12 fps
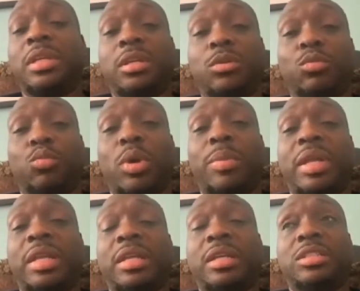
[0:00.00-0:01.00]

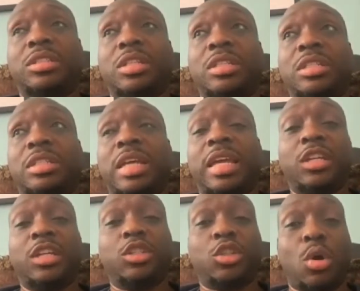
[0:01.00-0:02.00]
women just
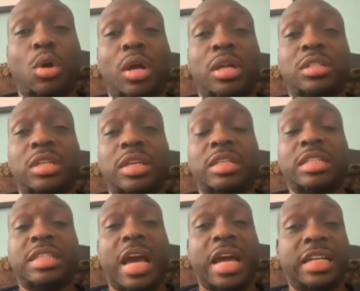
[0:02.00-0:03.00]
taking charge and
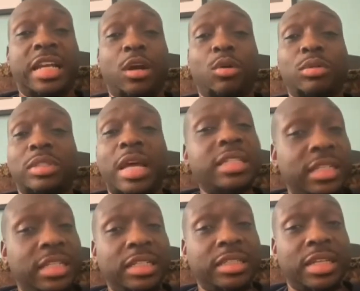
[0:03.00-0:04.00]
deciding their own
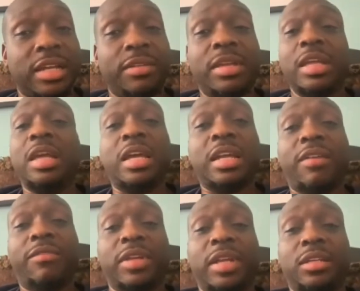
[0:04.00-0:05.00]
destinies. And I
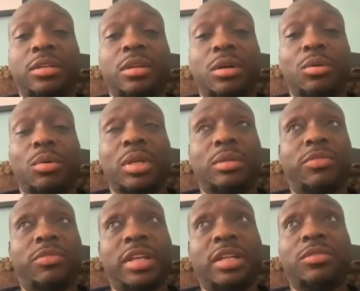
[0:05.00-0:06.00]
feel like, in
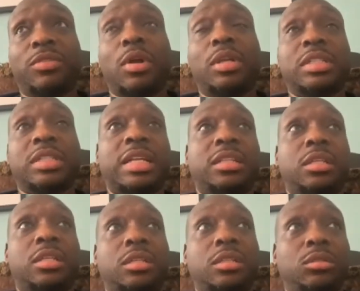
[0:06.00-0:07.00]
Fatally Flawless, like
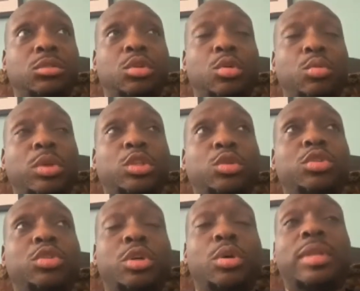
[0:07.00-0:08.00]
that, we do
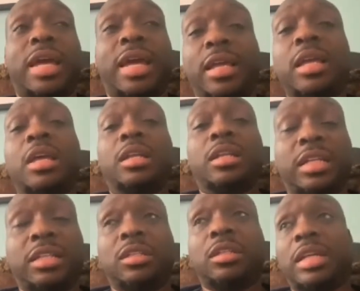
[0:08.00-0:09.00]
show that like
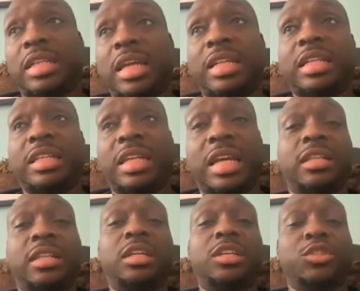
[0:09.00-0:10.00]
at the
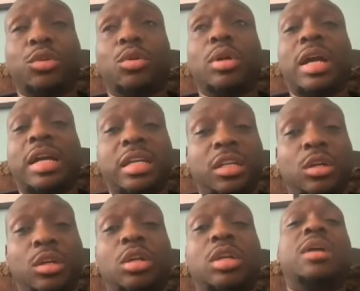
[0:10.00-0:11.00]
end, girl kind of
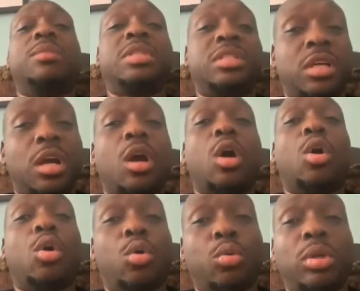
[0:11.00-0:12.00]
comes into her
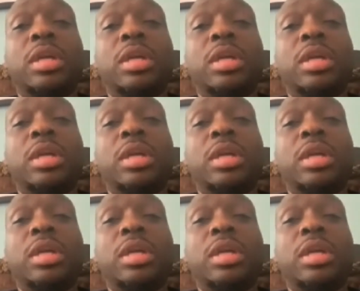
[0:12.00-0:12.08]
own,